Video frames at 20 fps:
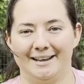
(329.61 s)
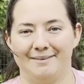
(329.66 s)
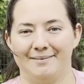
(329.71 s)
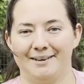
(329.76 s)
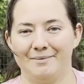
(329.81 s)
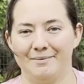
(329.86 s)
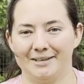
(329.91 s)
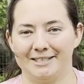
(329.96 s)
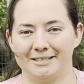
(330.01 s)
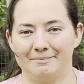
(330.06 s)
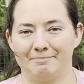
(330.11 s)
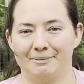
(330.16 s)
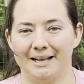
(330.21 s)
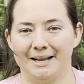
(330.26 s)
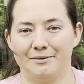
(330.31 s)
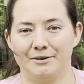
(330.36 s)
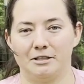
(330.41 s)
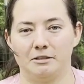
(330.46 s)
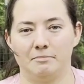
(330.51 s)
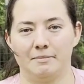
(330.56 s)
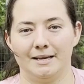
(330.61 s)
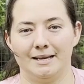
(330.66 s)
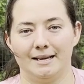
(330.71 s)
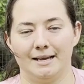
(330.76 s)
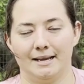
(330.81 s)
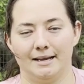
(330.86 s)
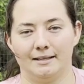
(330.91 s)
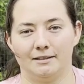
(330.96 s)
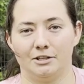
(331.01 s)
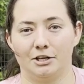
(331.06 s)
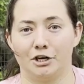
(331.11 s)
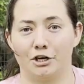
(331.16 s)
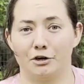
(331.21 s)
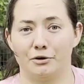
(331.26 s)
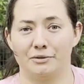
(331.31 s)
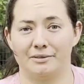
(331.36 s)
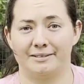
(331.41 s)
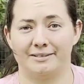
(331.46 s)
He wants to play with me. And the goat's